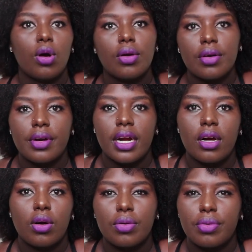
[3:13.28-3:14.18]

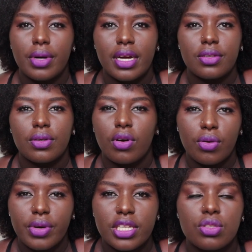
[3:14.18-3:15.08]
okra
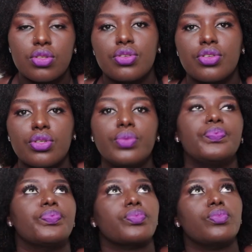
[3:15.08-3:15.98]
stew
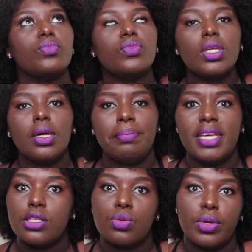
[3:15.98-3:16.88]

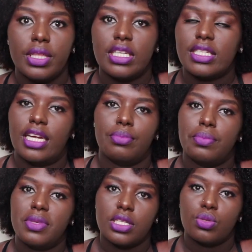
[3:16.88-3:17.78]
mixed with, it can
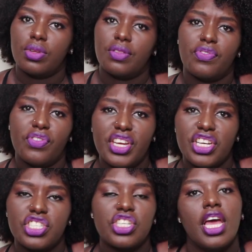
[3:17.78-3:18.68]
be mixed with
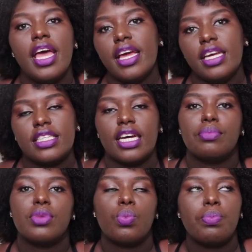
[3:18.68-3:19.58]
fish, it
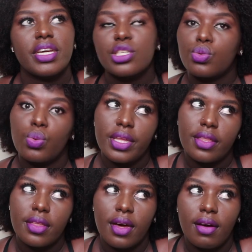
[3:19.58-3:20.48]
can be mixed with